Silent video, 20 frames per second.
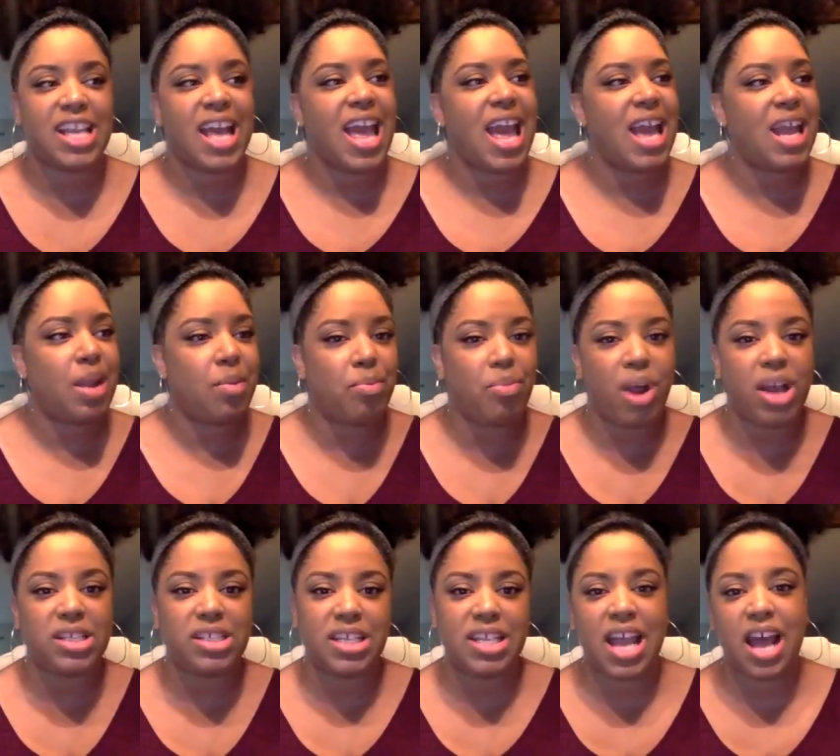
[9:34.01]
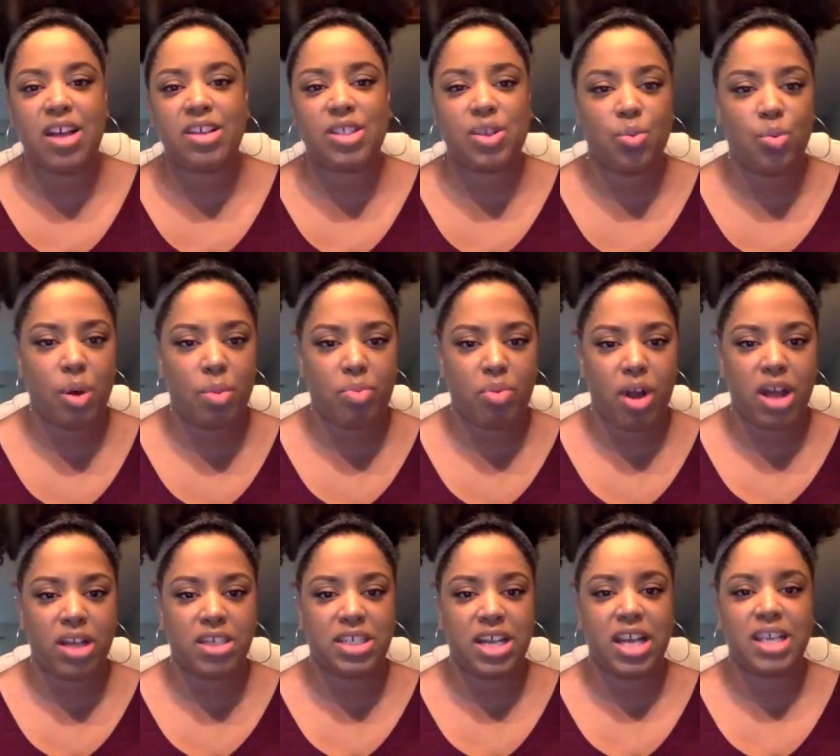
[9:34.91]
and it breaks it down to what
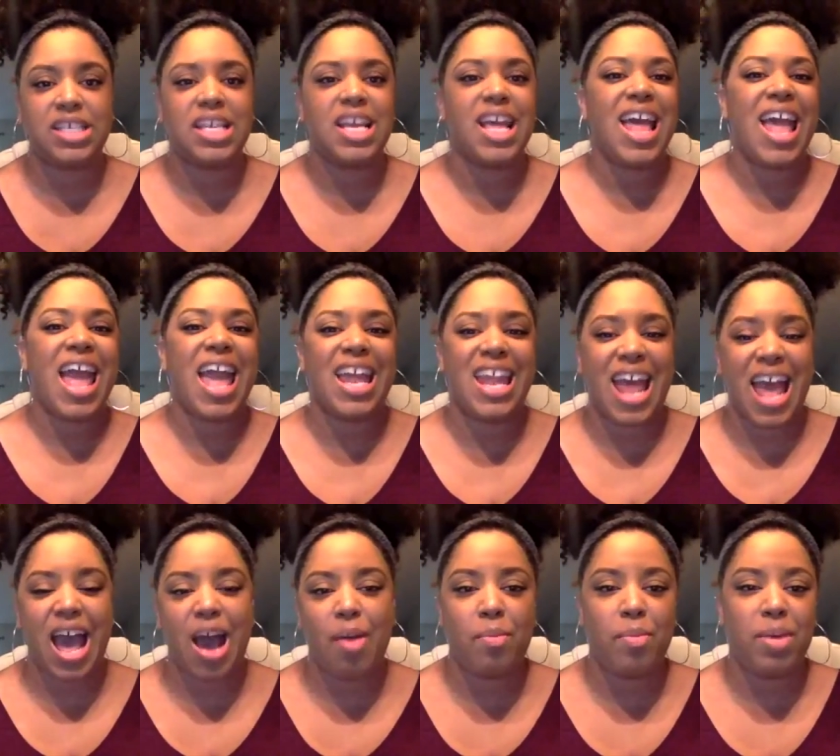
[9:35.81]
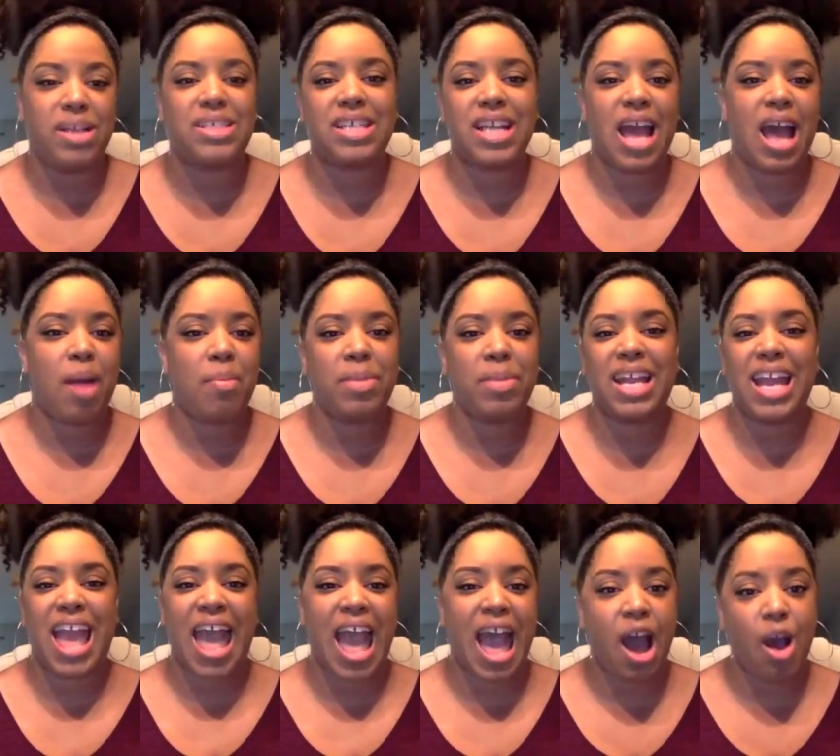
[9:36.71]
project and how many
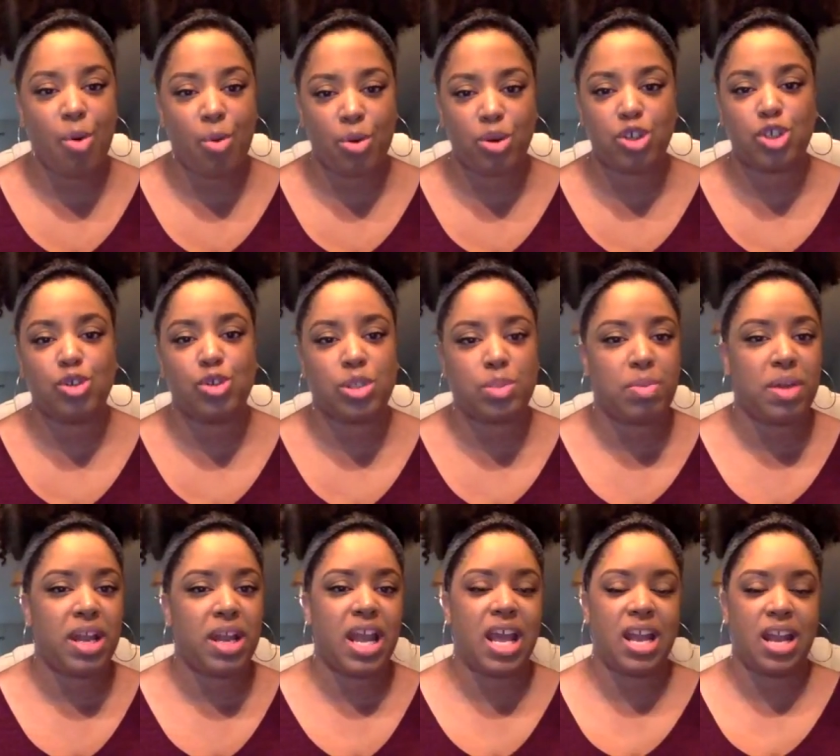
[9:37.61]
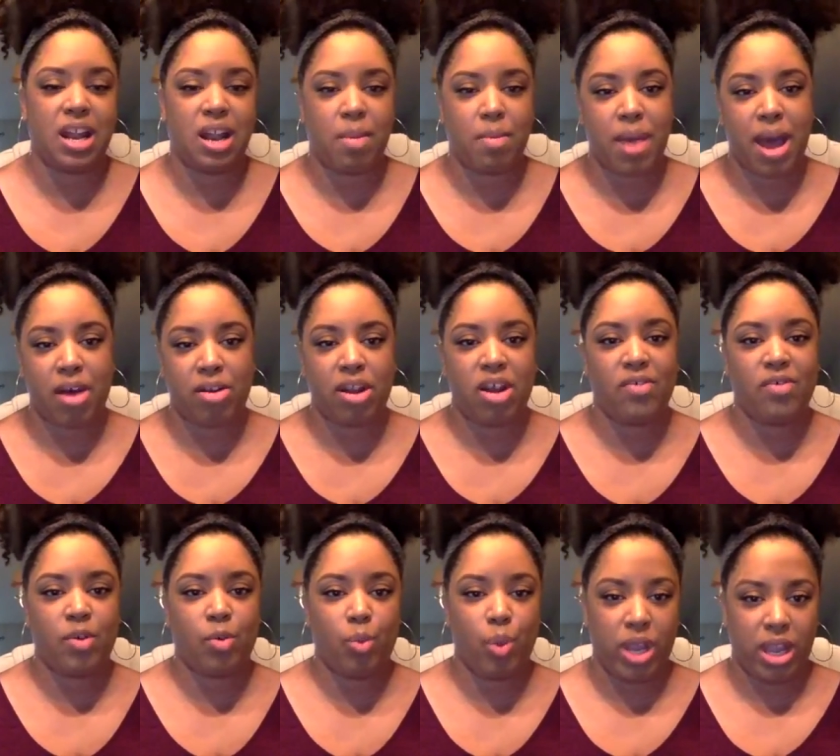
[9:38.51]
hours you spent in an amount of
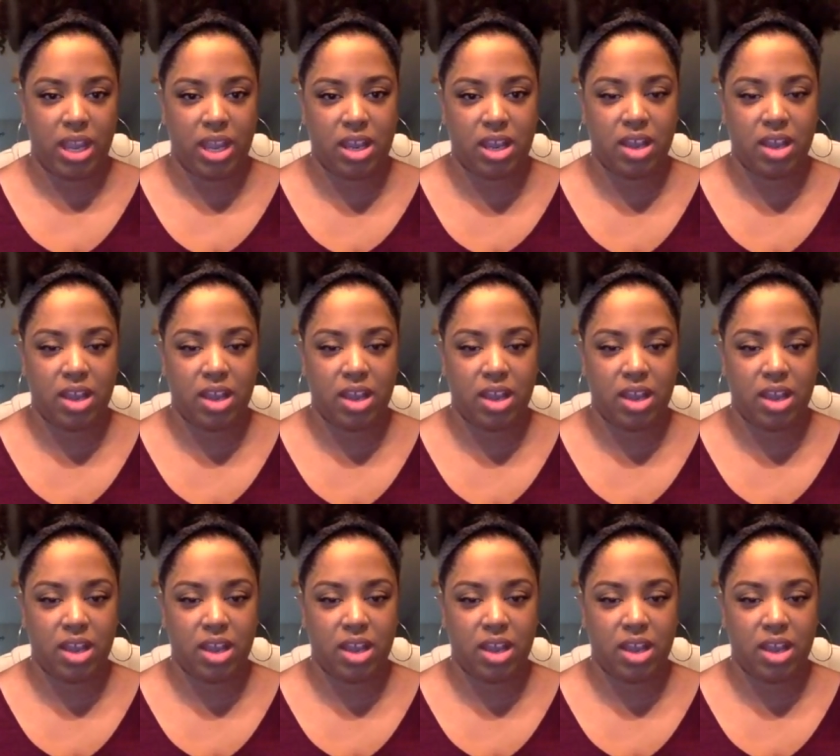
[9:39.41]
a week.